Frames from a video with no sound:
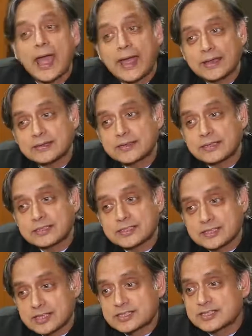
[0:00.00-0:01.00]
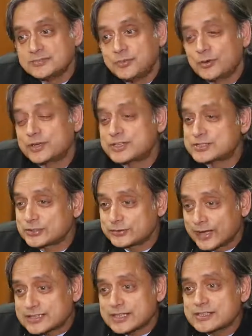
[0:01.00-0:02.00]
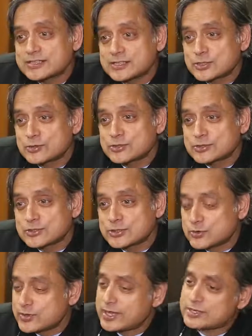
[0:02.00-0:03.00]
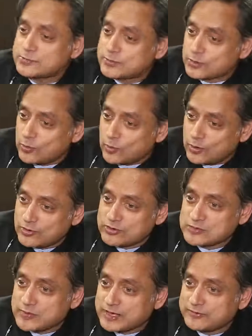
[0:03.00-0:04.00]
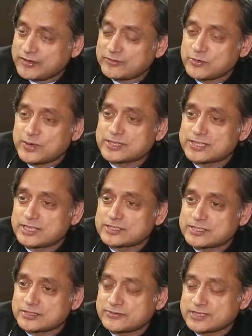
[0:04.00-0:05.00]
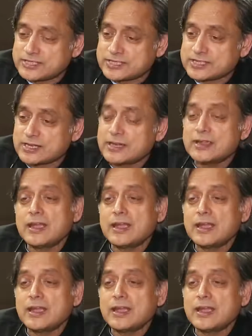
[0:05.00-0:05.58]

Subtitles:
and that the censor board is the right institution to do that, with all respect for everyone's sensitivities.